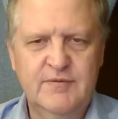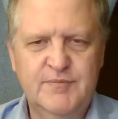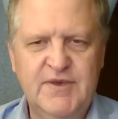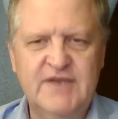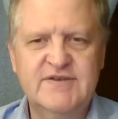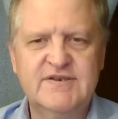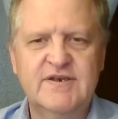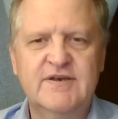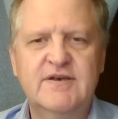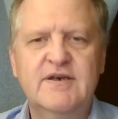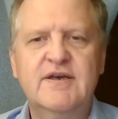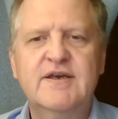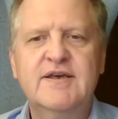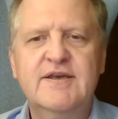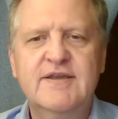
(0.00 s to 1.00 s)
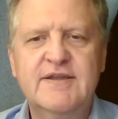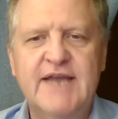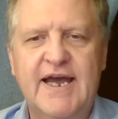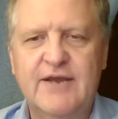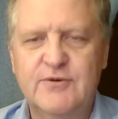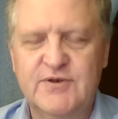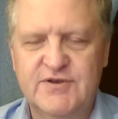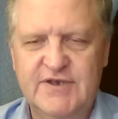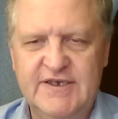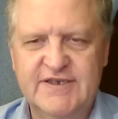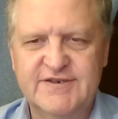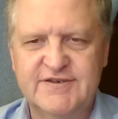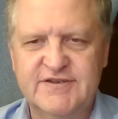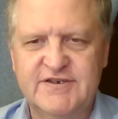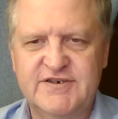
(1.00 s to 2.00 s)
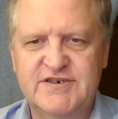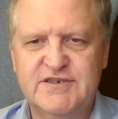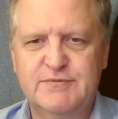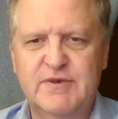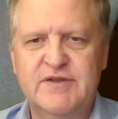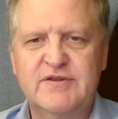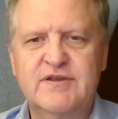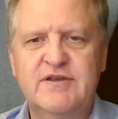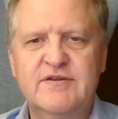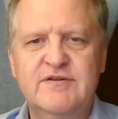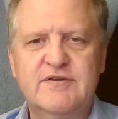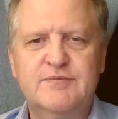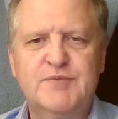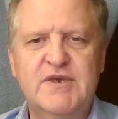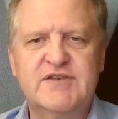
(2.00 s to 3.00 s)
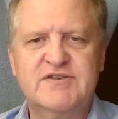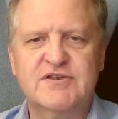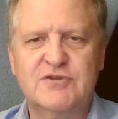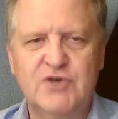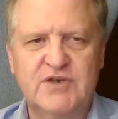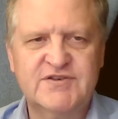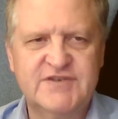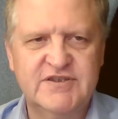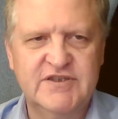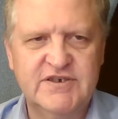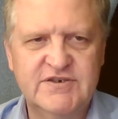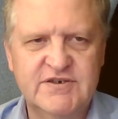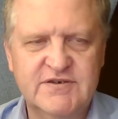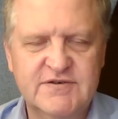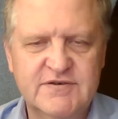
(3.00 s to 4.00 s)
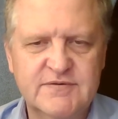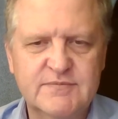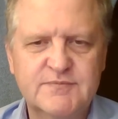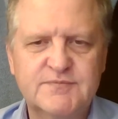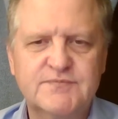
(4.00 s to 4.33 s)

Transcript: pizza is delicious, but the pizza looks delicious.